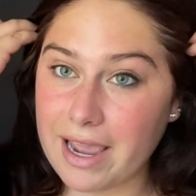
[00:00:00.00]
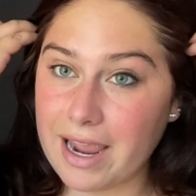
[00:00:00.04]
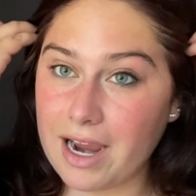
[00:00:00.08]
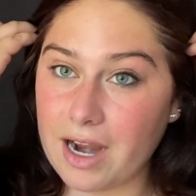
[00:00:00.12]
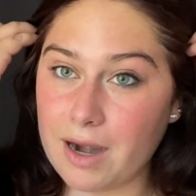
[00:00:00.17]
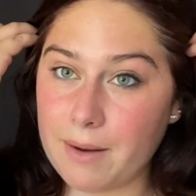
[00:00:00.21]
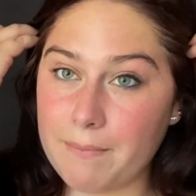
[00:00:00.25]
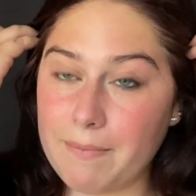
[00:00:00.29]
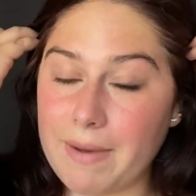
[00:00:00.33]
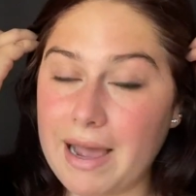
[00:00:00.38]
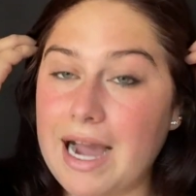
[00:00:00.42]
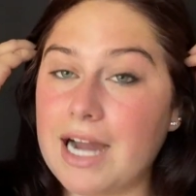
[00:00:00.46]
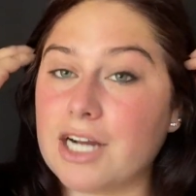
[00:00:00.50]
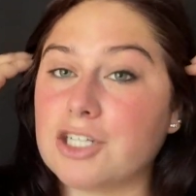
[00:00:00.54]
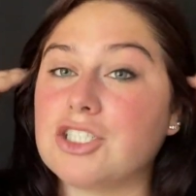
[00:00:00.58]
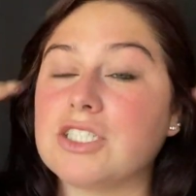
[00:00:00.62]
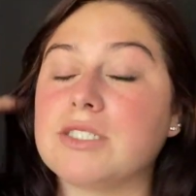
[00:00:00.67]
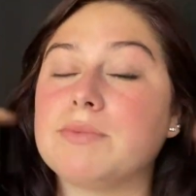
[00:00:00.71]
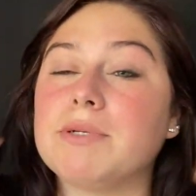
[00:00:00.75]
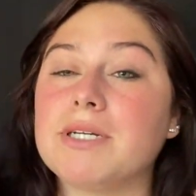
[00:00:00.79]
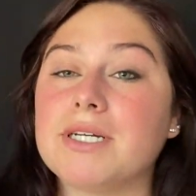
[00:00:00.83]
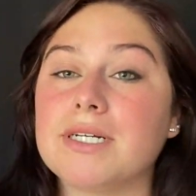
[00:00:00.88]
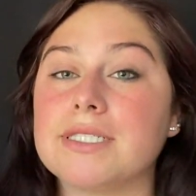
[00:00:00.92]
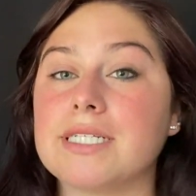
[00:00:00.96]
hair back
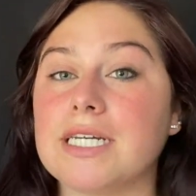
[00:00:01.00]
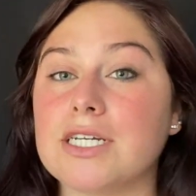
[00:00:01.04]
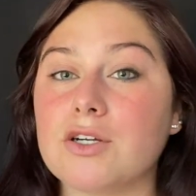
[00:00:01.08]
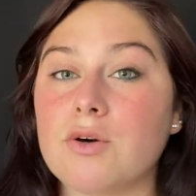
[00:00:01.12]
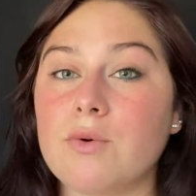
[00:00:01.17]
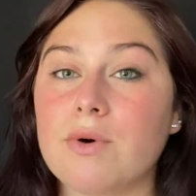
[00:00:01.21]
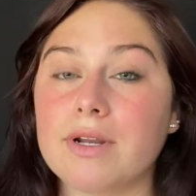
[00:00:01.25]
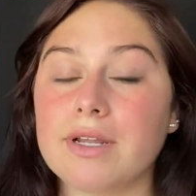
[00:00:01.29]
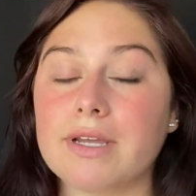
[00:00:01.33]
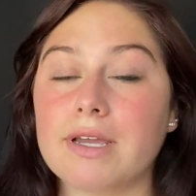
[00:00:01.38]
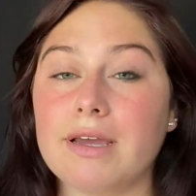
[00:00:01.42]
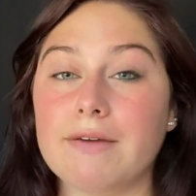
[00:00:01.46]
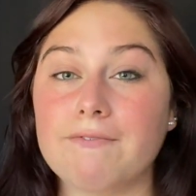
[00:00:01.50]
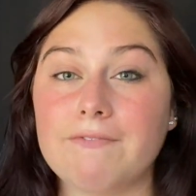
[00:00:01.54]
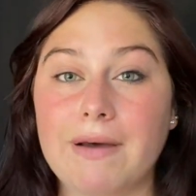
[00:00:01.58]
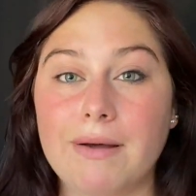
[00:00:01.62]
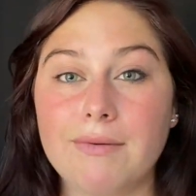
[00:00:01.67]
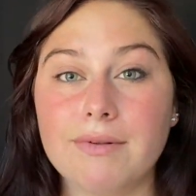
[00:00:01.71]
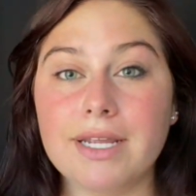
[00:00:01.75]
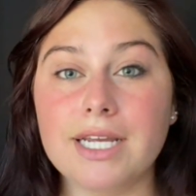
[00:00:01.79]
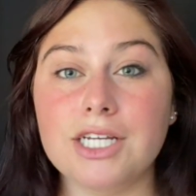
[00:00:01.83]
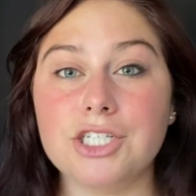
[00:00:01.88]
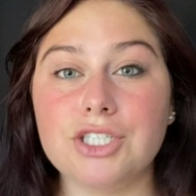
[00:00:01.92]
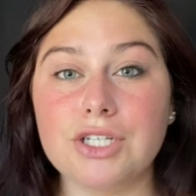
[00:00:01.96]
just because I don't want to get
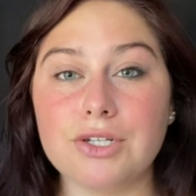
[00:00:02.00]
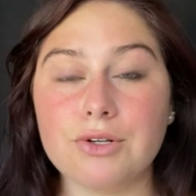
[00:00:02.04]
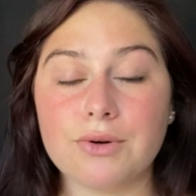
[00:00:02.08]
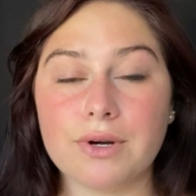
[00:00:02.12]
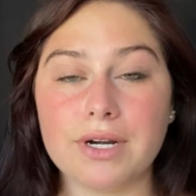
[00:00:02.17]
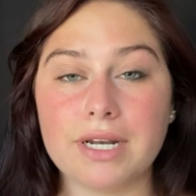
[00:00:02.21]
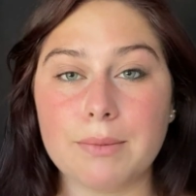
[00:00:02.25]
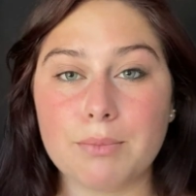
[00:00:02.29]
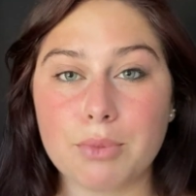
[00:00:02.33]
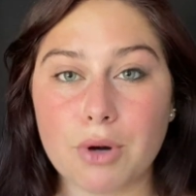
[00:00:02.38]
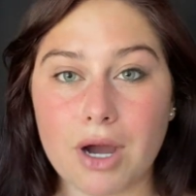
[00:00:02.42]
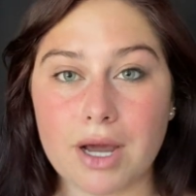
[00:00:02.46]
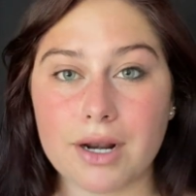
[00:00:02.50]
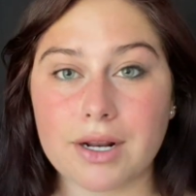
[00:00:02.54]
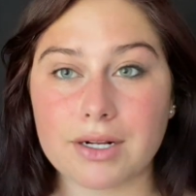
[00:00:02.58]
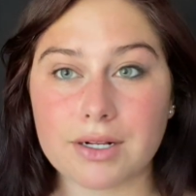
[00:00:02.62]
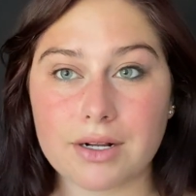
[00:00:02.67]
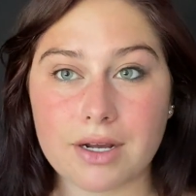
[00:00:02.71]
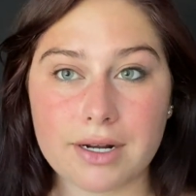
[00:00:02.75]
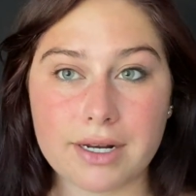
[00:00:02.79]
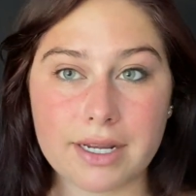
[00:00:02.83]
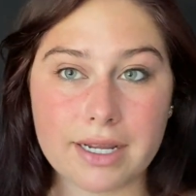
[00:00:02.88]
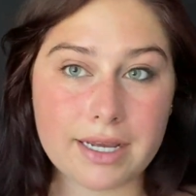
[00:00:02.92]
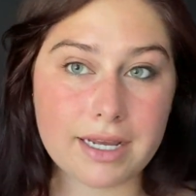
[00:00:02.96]
foundation or any product
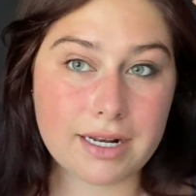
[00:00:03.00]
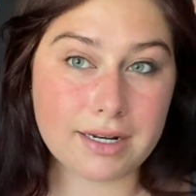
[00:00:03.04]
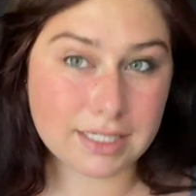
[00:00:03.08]
on it,